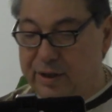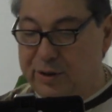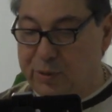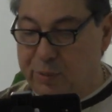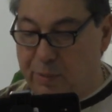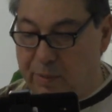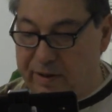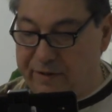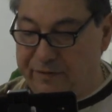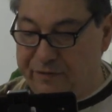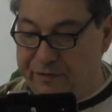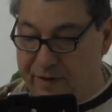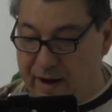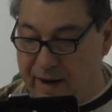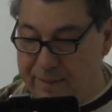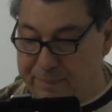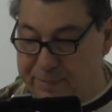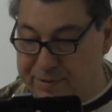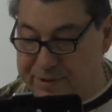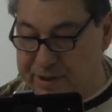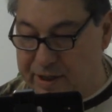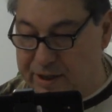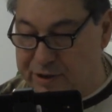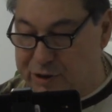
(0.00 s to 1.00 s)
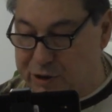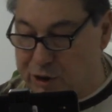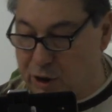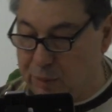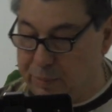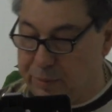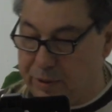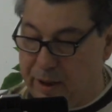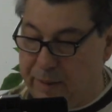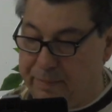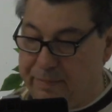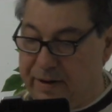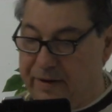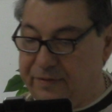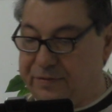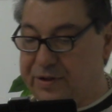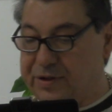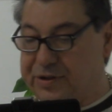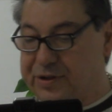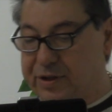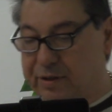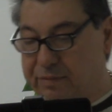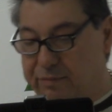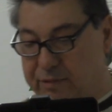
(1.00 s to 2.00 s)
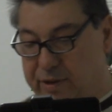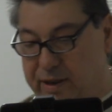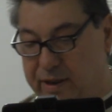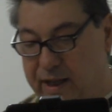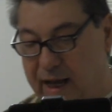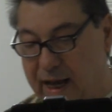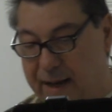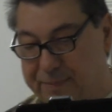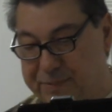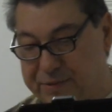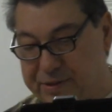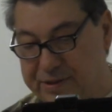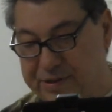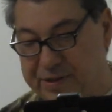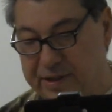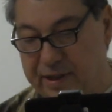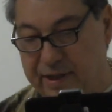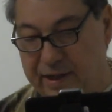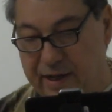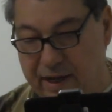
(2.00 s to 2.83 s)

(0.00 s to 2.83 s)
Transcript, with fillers: 25% sobered up after some relapses,